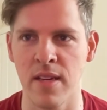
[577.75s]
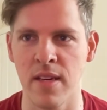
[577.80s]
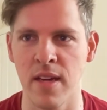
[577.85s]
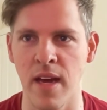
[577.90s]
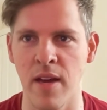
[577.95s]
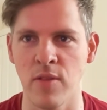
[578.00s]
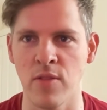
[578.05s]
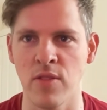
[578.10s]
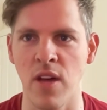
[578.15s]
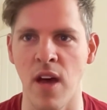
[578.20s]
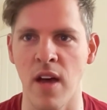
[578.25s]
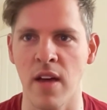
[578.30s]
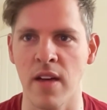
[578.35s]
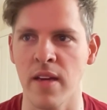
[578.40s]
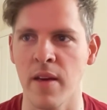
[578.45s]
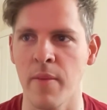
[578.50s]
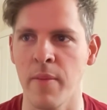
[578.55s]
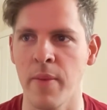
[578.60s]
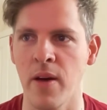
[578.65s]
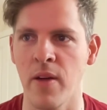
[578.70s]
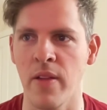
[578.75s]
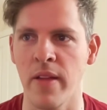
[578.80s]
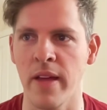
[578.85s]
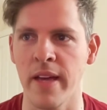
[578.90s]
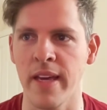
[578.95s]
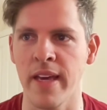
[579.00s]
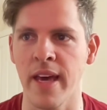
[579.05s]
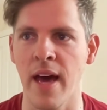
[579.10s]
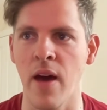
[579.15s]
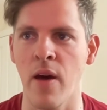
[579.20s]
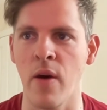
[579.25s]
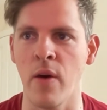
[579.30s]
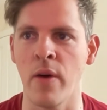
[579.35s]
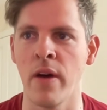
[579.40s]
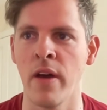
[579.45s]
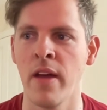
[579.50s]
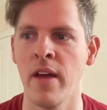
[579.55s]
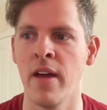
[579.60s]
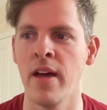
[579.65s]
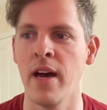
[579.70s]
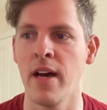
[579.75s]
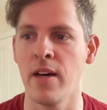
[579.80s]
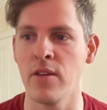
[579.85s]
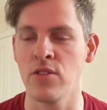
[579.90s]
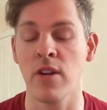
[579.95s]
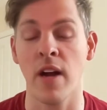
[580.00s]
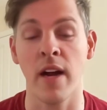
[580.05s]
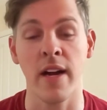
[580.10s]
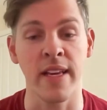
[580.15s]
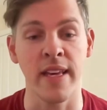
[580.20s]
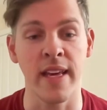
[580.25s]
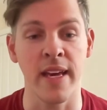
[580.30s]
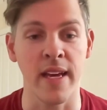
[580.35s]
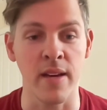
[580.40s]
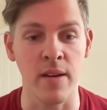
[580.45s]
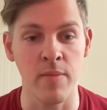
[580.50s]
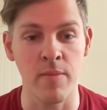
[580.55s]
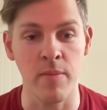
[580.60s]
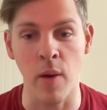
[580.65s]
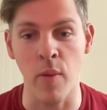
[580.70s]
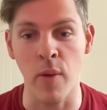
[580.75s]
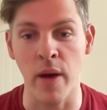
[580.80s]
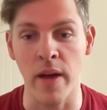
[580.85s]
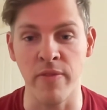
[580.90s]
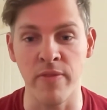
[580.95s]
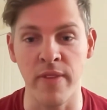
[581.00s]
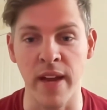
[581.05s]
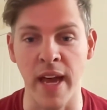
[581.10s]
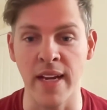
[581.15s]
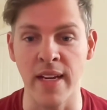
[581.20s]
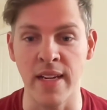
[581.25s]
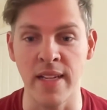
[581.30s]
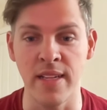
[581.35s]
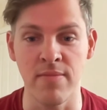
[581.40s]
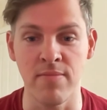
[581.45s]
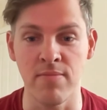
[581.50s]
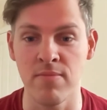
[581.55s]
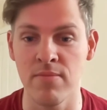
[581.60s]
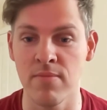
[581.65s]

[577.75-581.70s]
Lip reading: I was talking about like how I was trying to get my wife 90